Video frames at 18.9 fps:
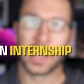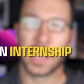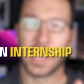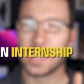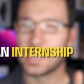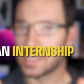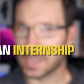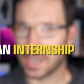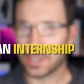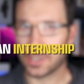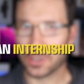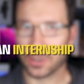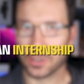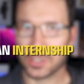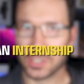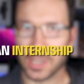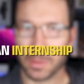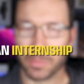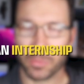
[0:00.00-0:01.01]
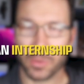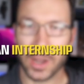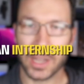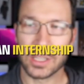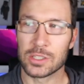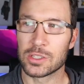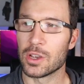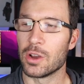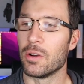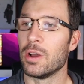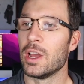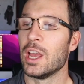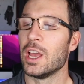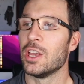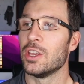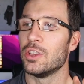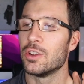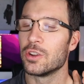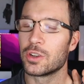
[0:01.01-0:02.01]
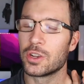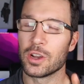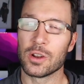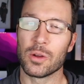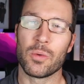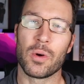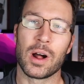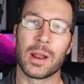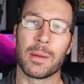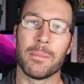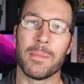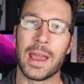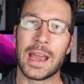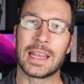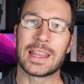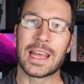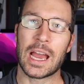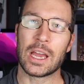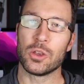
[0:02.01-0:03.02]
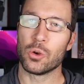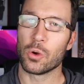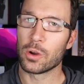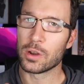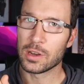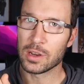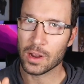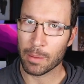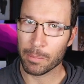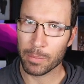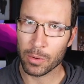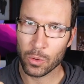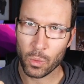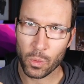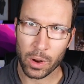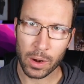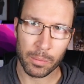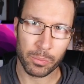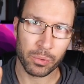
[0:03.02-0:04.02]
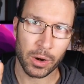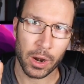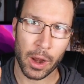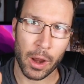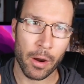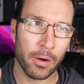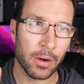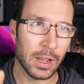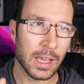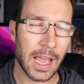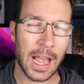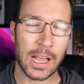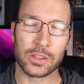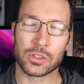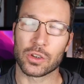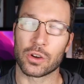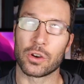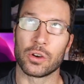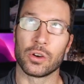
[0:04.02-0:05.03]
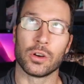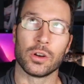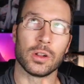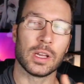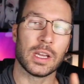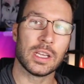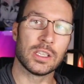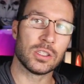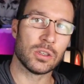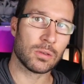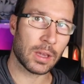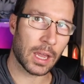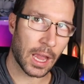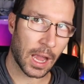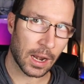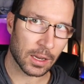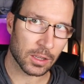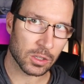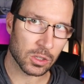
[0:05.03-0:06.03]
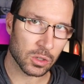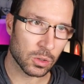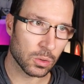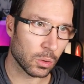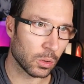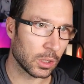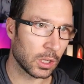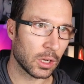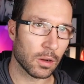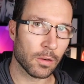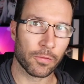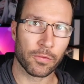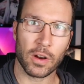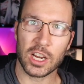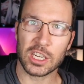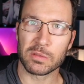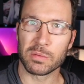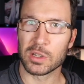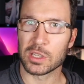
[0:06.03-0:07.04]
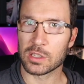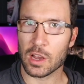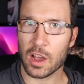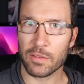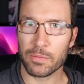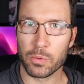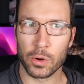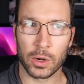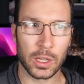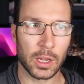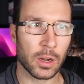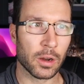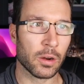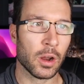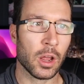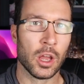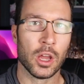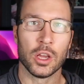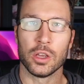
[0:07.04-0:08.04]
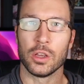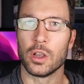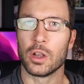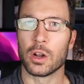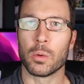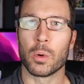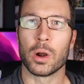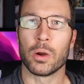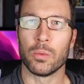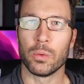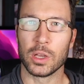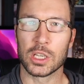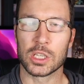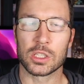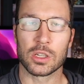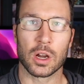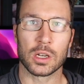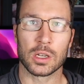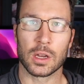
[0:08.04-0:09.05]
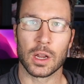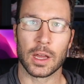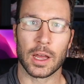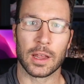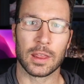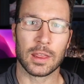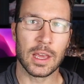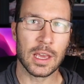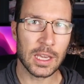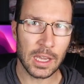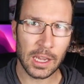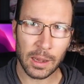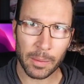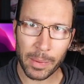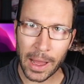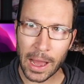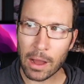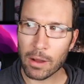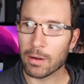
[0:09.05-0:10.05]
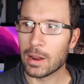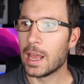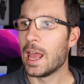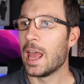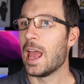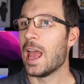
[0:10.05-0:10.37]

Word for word: is an internship, right? So you're gonna wanna make that your number one priority as early as you can in school. You know, freshman, sophomore year, you're gonna wanna really start uh, thinking about